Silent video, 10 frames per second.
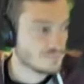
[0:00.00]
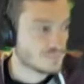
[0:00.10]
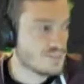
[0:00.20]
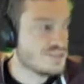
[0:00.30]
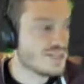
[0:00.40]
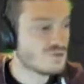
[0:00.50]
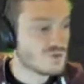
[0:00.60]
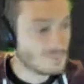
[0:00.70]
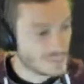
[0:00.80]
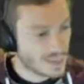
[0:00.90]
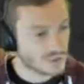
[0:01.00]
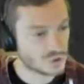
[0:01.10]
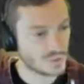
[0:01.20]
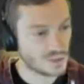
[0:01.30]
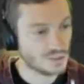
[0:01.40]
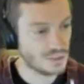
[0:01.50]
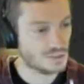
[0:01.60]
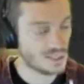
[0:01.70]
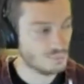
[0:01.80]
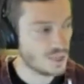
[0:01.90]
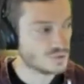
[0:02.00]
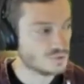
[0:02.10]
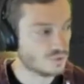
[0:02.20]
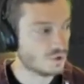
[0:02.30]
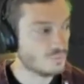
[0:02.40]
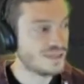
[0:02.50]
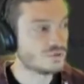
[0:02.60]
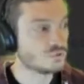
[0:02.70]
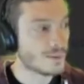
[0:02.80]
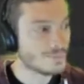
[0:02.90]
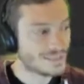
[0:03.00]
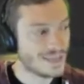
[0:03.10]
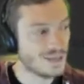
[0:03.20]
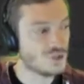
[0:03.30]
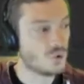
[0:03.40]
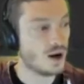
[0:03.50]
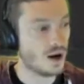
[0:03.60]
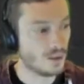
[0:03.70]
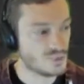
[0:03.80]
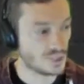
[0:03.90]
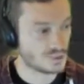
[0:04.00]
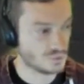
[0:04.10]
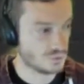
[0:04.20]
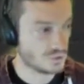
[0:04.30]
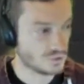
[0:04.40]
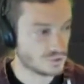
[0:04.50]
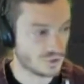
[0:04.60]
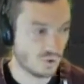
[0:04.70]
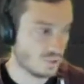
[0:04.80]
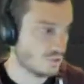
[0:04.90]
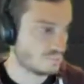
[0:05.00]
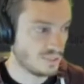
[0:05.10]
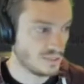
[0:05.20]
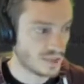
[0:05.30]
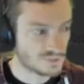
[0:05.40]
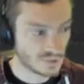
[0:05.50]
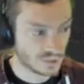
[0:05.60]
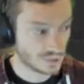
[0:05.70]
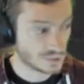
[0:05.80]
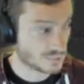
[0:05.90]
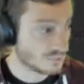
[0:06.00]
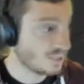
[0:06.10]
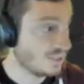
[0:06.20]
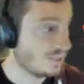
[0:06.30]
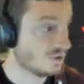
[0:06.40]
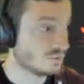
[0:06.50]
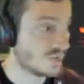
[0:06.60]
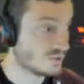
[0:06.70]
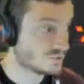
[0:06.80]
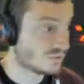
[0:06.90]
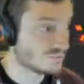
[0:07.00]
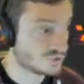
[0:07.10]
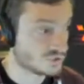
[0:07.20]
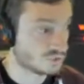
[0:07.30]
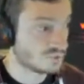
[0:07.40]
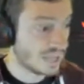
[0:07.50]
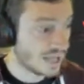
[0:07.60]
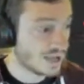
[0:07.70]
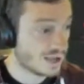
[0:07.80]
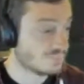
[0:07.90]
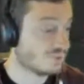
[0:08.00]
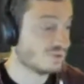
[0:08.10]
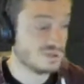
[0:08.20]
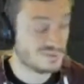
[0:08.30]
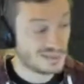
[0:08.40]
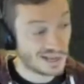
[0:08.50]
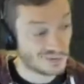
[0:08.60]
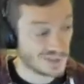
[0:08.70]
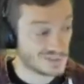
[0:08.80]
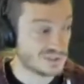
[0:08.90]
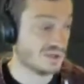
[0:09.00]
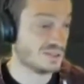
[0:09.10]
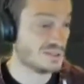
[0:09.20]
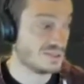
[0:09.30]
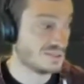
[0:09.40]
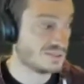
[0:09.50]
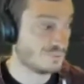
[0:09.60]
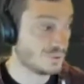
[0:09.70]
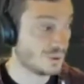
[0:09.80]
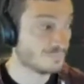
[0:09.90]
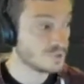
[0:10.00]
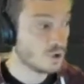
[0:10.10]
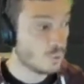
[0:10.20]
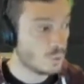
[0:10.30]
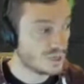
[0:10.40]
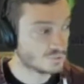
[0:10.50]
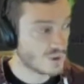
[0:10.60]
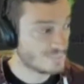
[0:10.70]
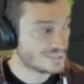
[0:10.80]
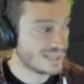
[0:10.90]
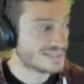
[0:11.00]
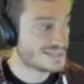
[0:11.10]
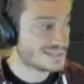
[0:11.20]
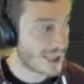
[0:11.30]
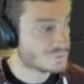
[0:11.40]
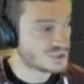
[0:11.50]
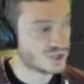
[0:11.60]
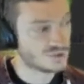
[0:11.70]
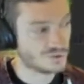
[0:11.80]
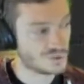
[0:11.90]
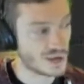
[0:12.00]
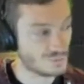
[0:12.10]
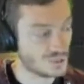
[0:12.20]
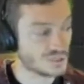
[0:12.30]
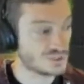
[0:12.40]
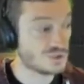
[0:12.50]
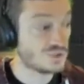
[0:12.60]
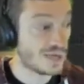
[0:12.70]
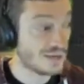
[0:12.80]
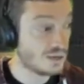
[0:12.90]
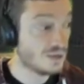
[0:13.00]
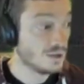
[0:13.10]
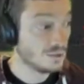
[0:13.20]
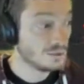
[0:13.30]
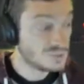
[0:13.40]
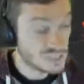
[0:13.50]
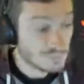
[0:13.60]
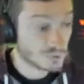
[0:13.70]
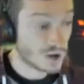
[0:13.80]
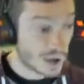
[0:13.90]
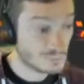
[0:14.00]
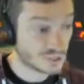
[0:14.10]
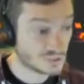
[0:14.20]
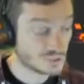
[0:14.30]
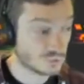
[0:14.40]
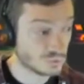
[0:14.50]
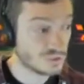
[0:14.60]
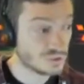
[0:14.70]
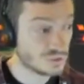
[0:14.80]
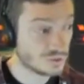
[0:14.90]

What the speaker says: Instead of replicating directly to Cloud Block Store, we can replicate to object storage. So whether it be Amazon S3 or Microsoft Azure Blob or even an NFS target sitting somewhere, we can replicate snapshots of those objects to that cheaper object storage.